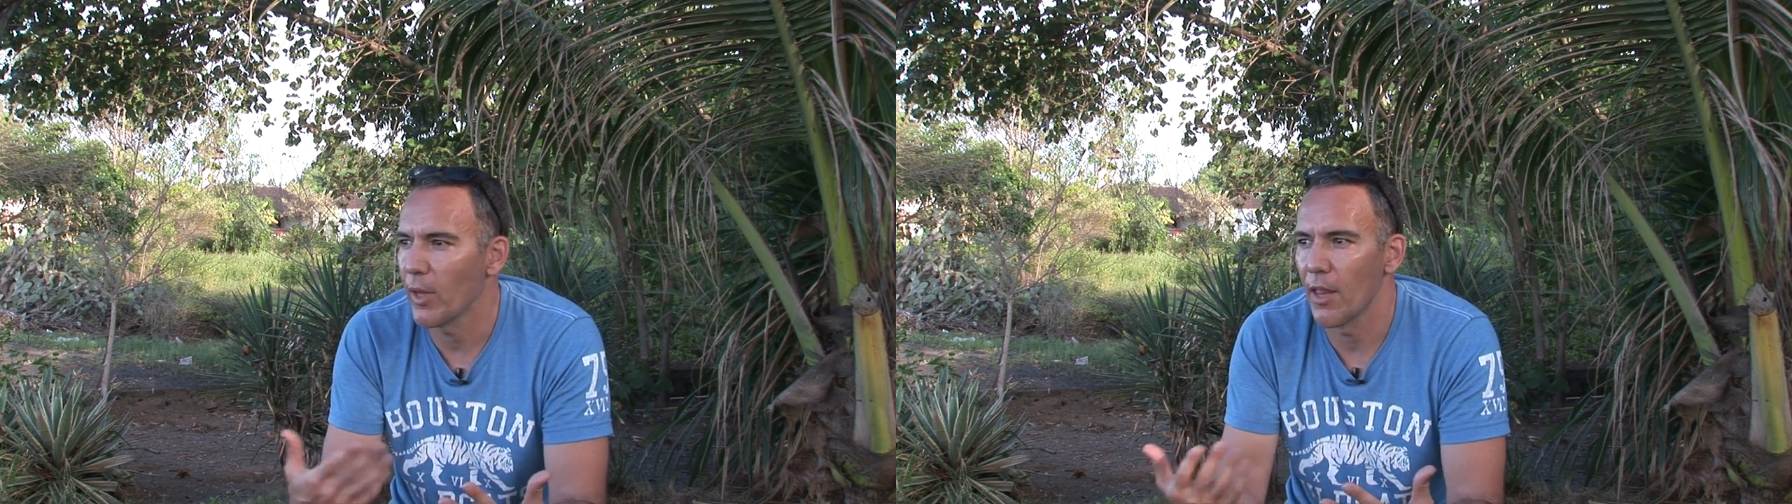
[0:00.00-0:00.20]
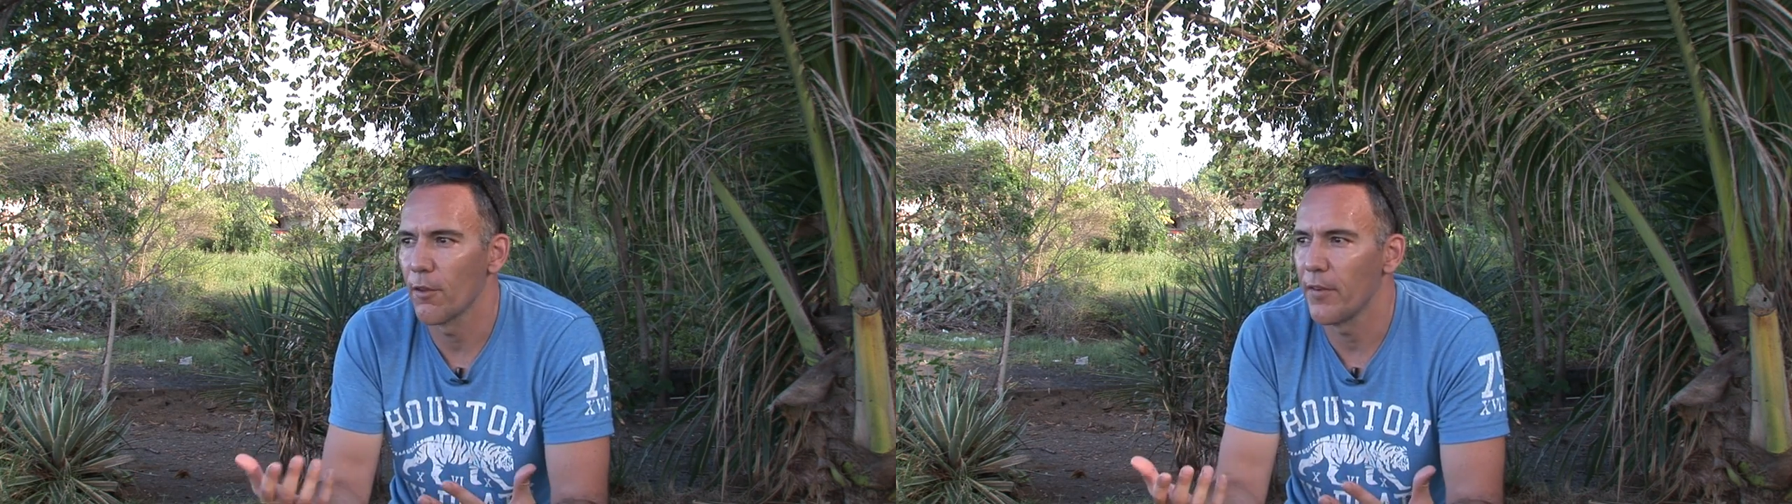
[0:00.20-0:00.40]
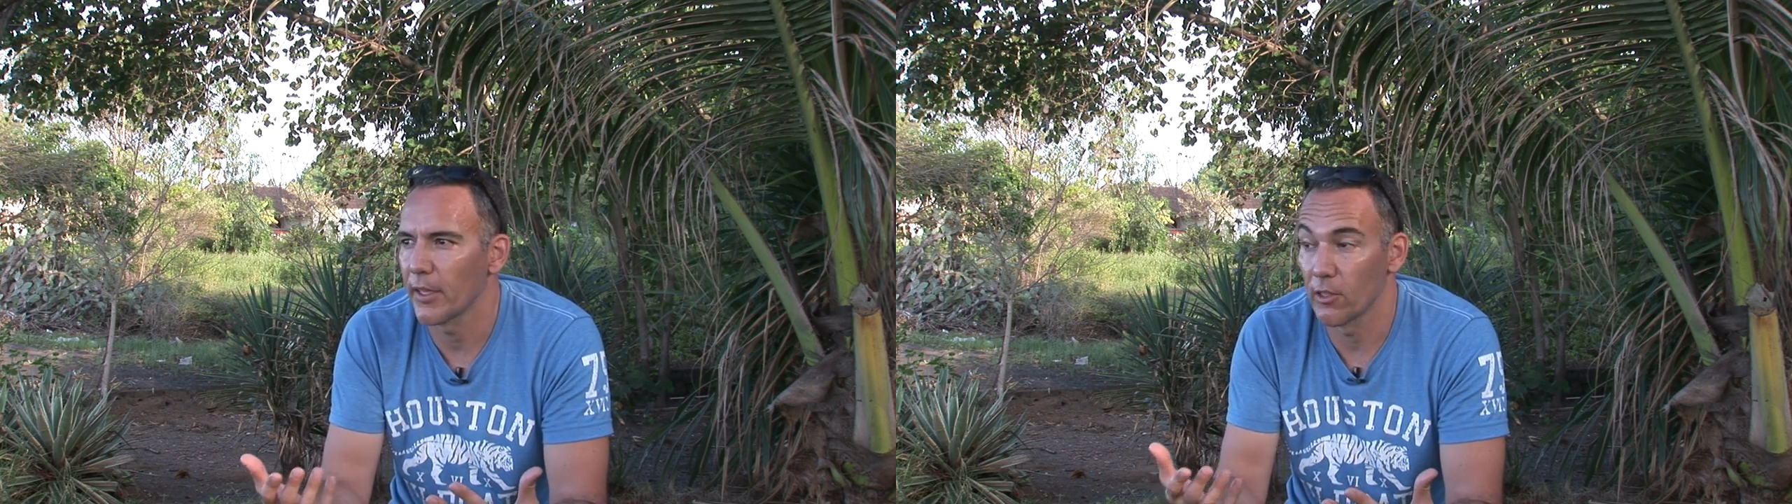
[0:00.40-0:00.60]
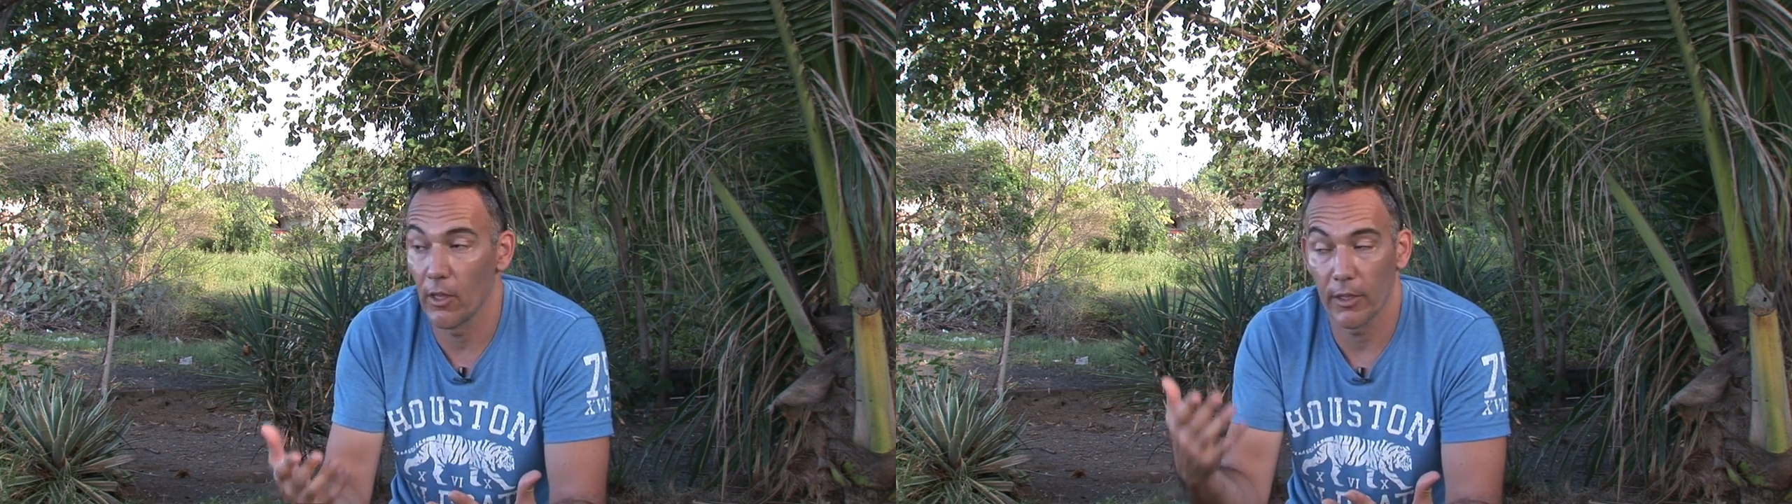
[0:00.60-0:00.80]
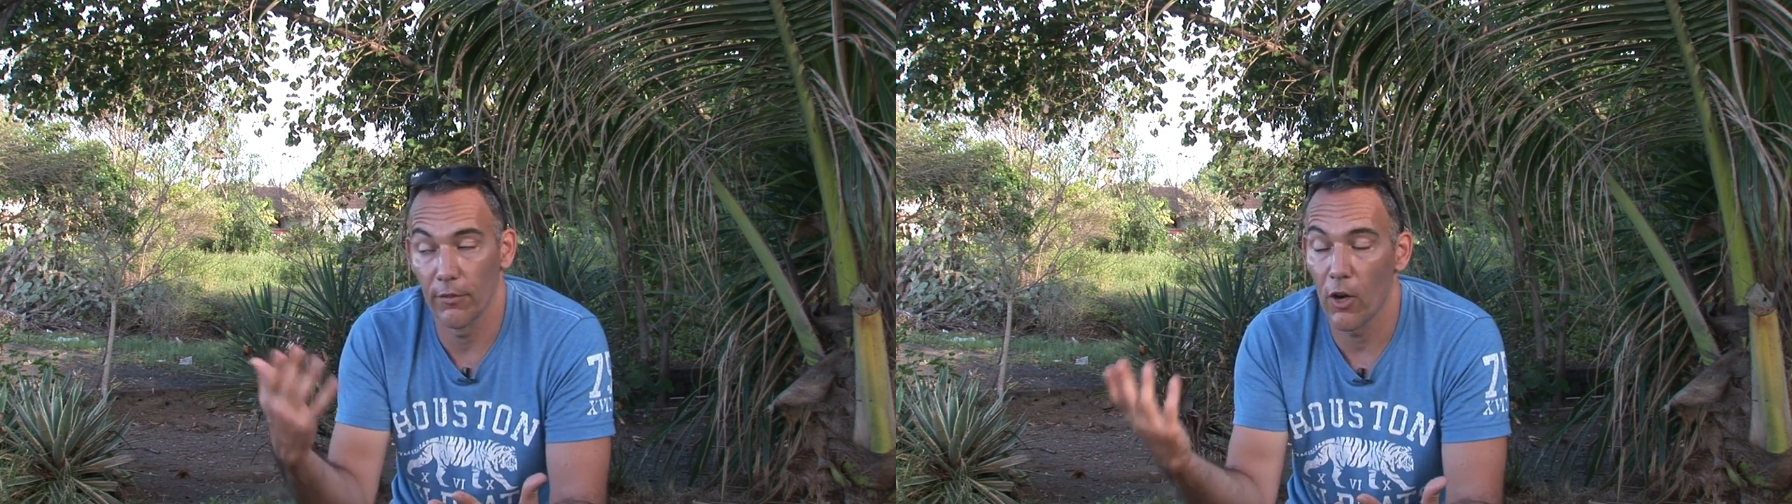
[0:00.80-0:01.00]
factors
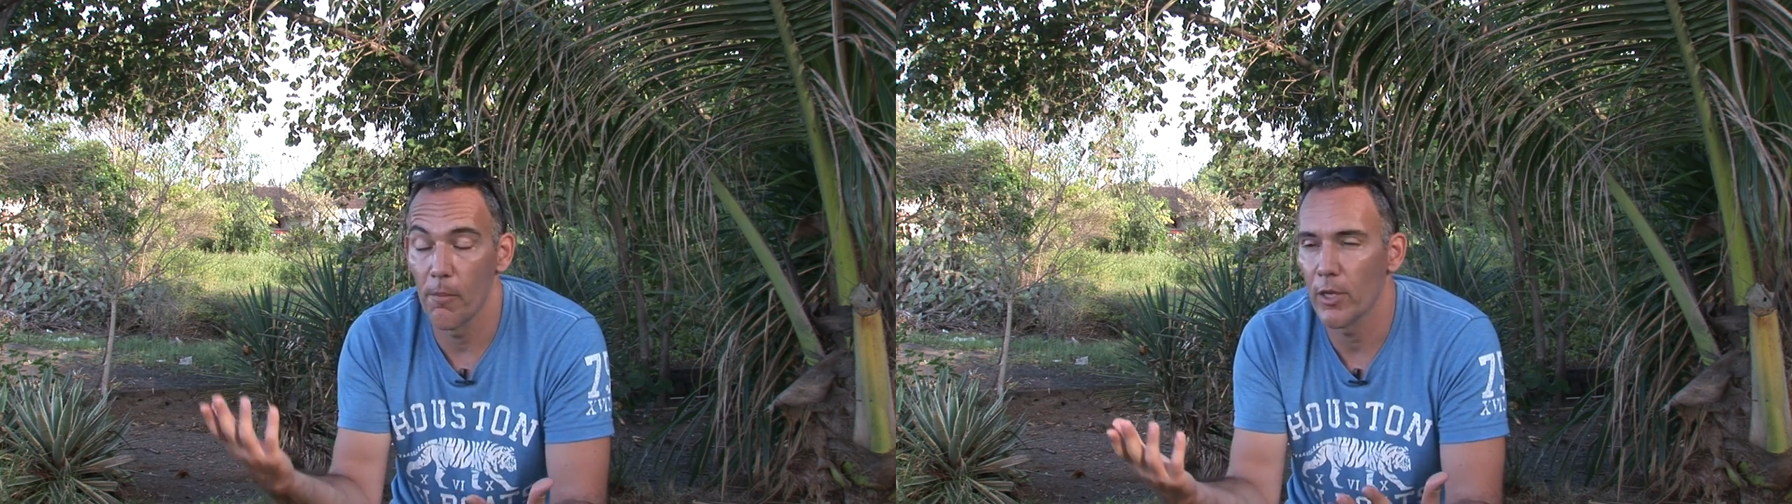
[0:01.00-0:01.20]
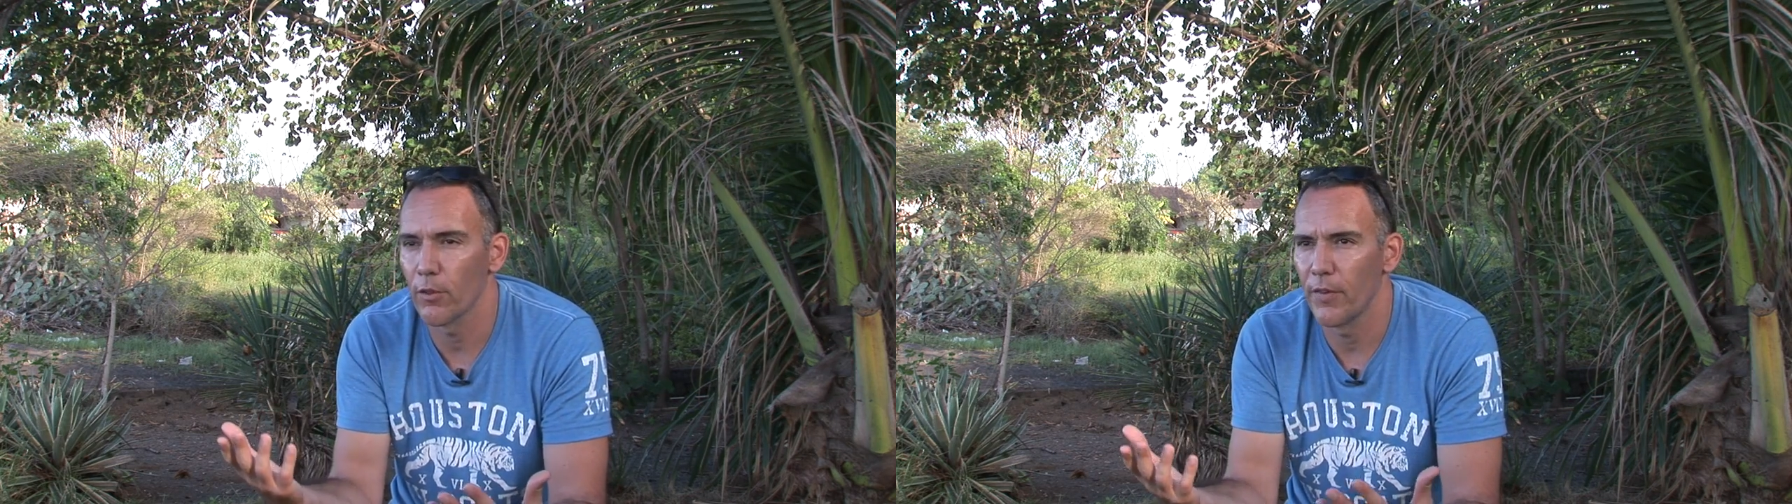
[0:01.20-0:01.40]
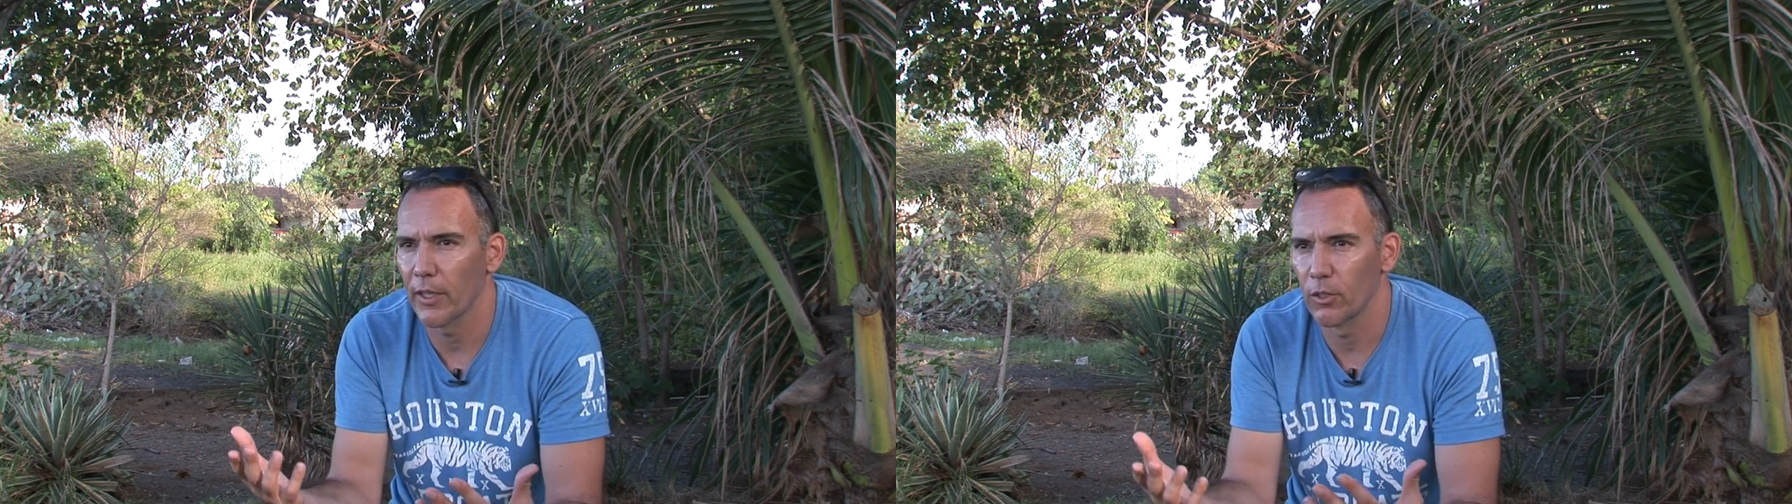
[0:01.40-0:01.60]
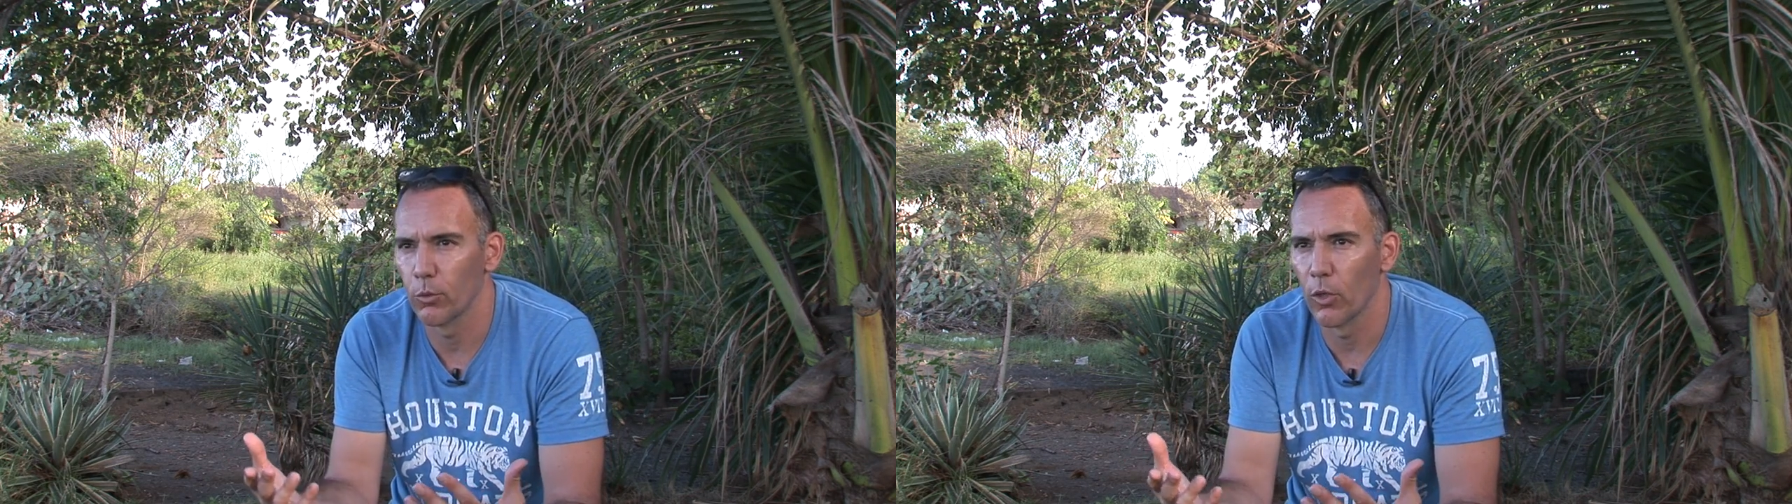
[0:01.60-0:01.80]
like environmental factors